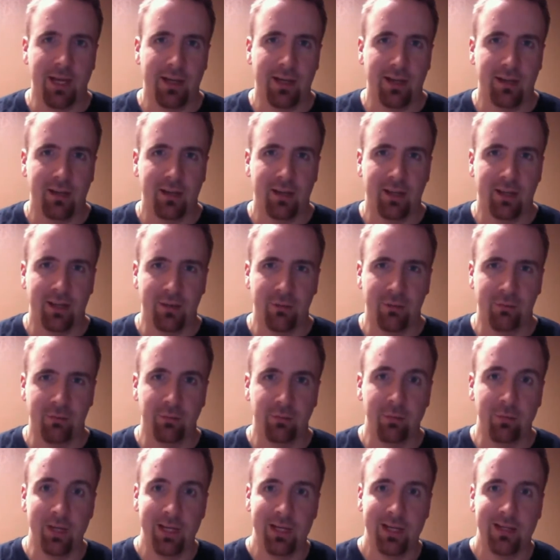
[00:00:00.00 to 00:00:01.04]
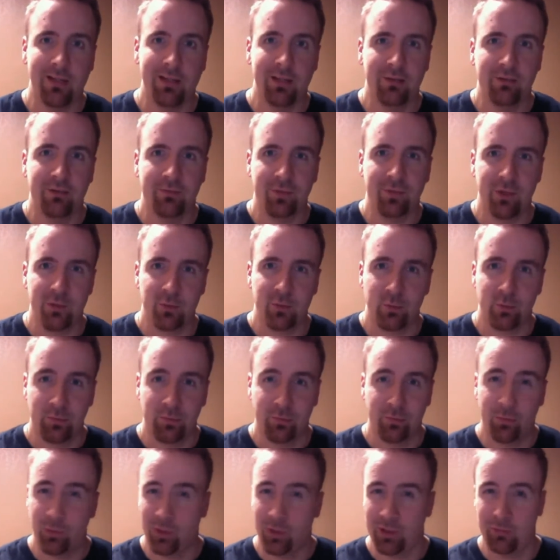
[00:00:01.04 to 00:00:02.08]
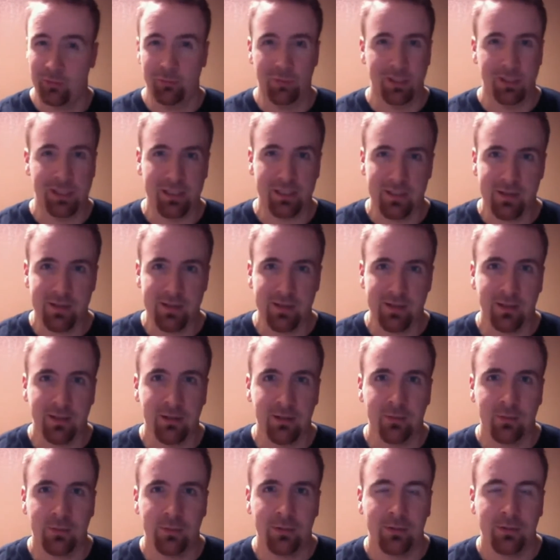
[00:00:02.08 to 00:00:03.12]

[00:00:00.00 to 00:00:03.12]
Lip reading: and re-edited the first one before completing the second one?